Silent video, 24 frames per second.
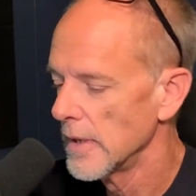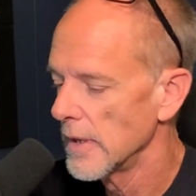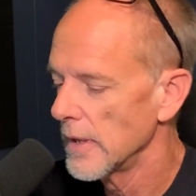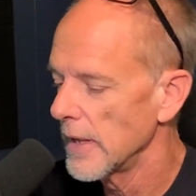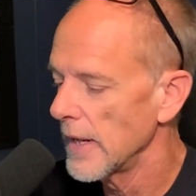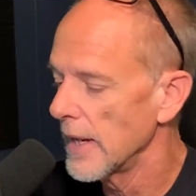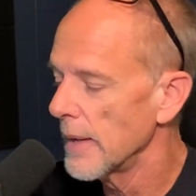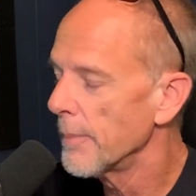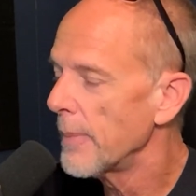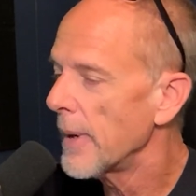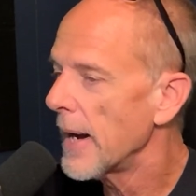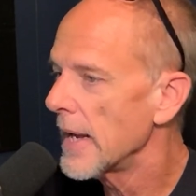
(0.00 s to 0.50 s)

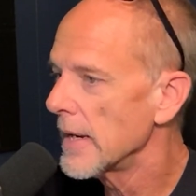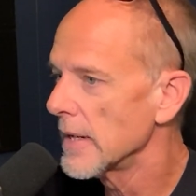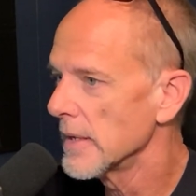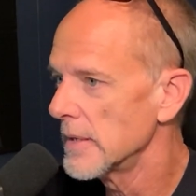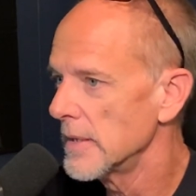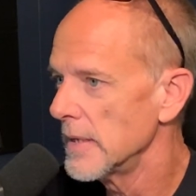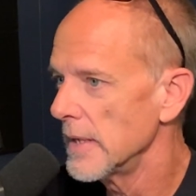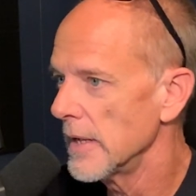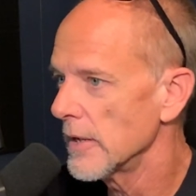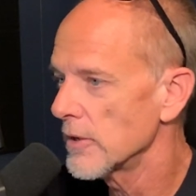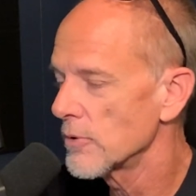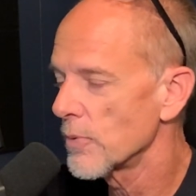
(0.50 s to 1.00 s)
in
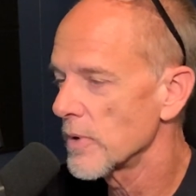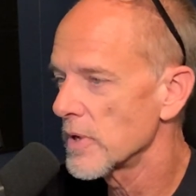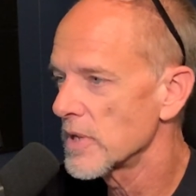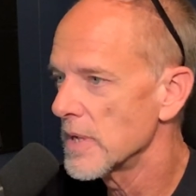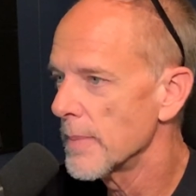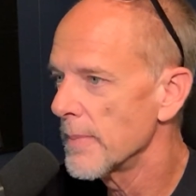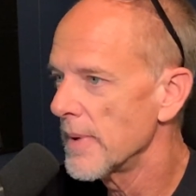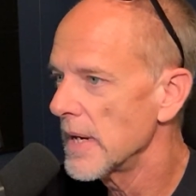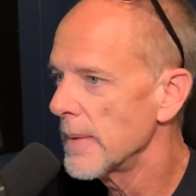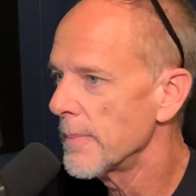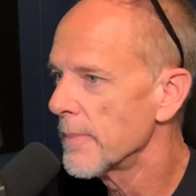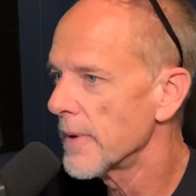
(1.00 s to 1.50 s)
politics where
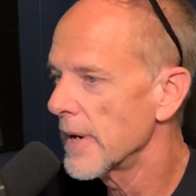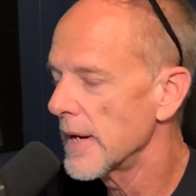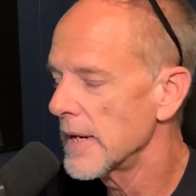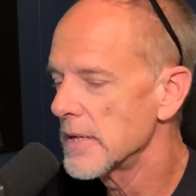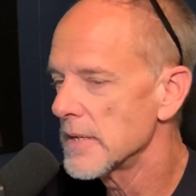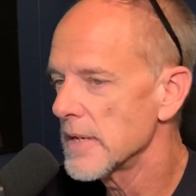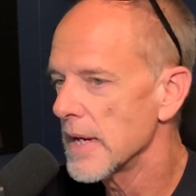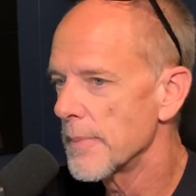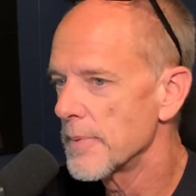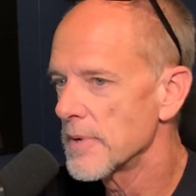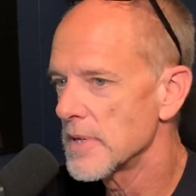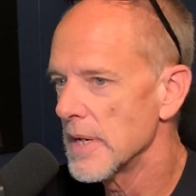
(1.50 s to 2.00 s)
somebody
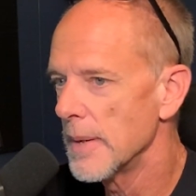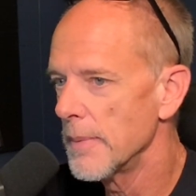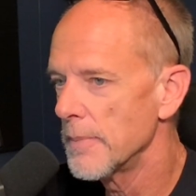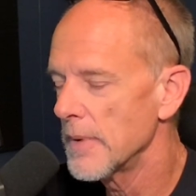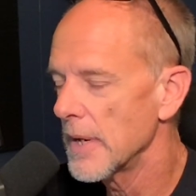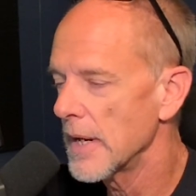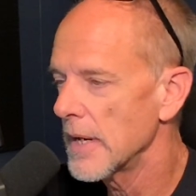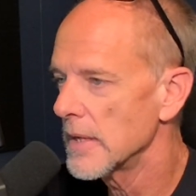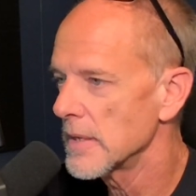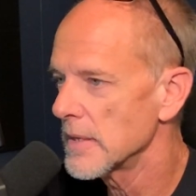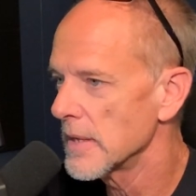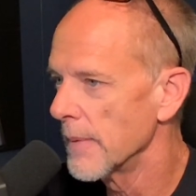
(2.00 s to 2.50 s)
brings up some
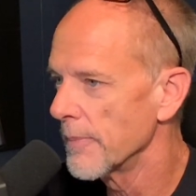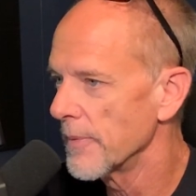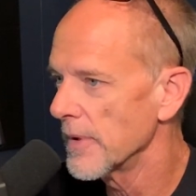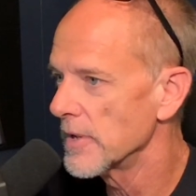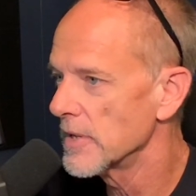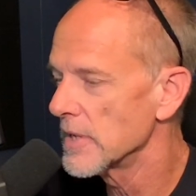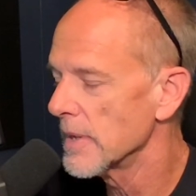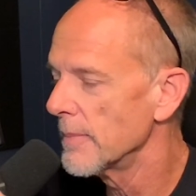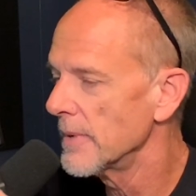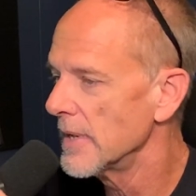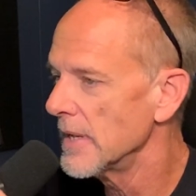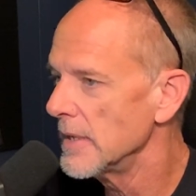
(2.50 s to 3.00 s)
something
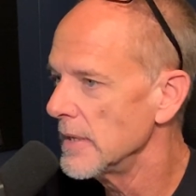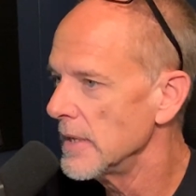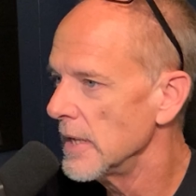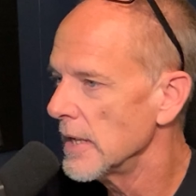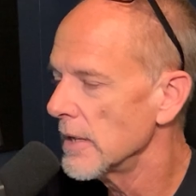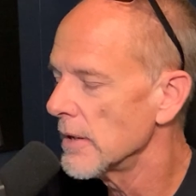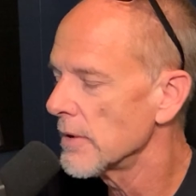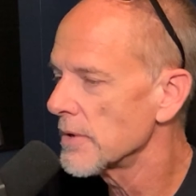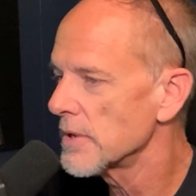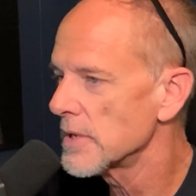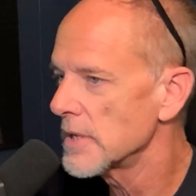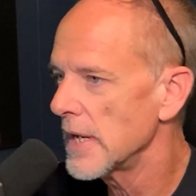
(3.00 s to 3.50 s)
somebody
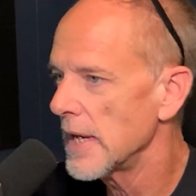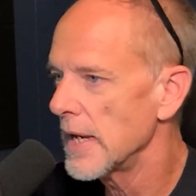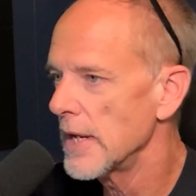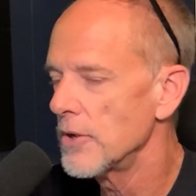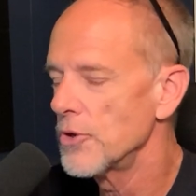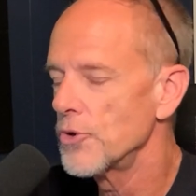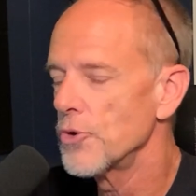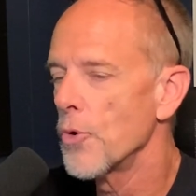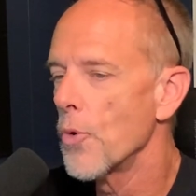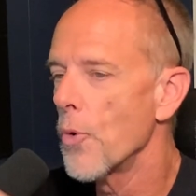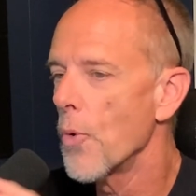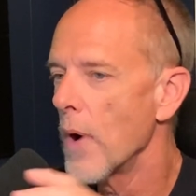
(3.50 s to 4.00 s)
did or
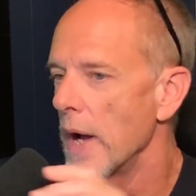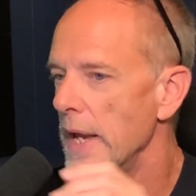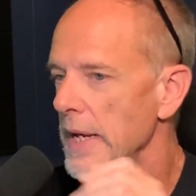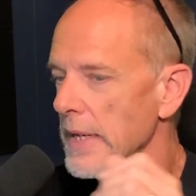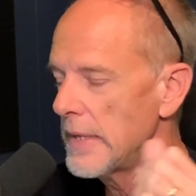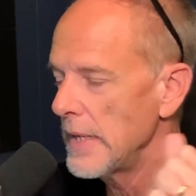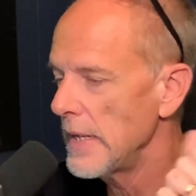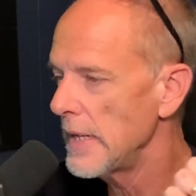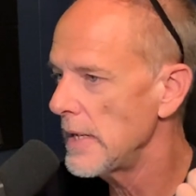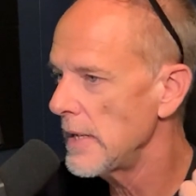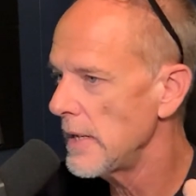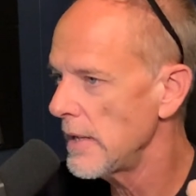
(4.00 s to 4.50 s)
said
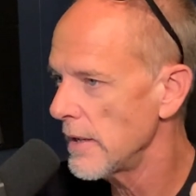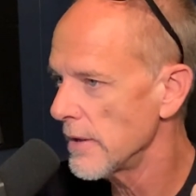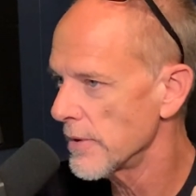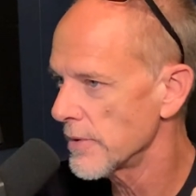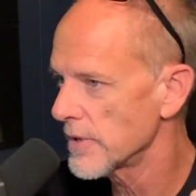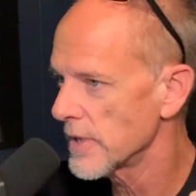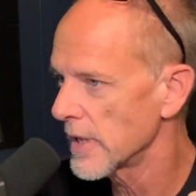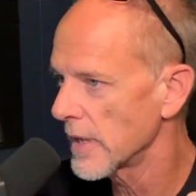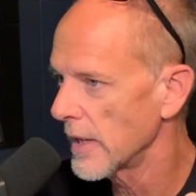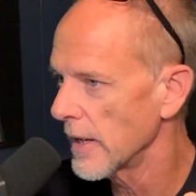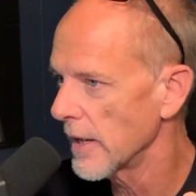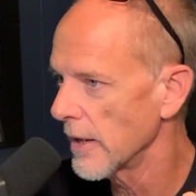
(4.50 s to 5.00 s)
20
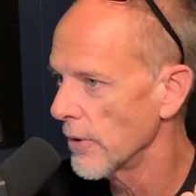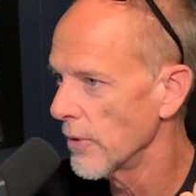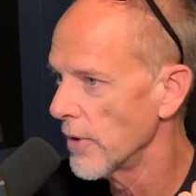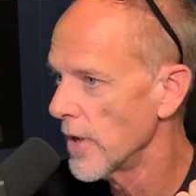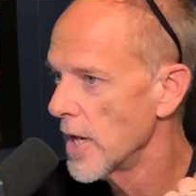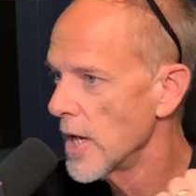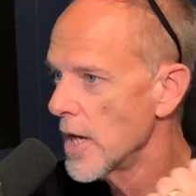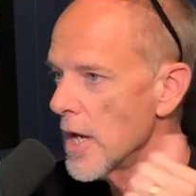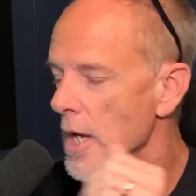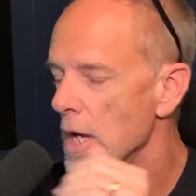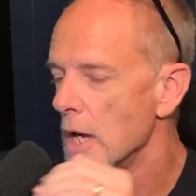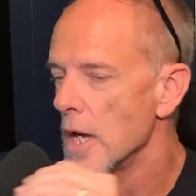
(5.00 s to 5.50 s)
years ago.
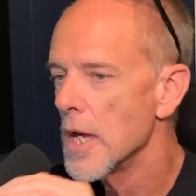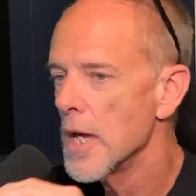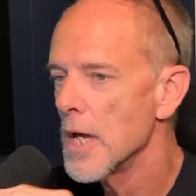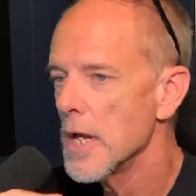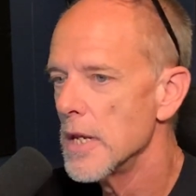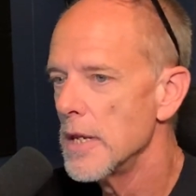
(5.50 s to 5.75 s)
Yeah.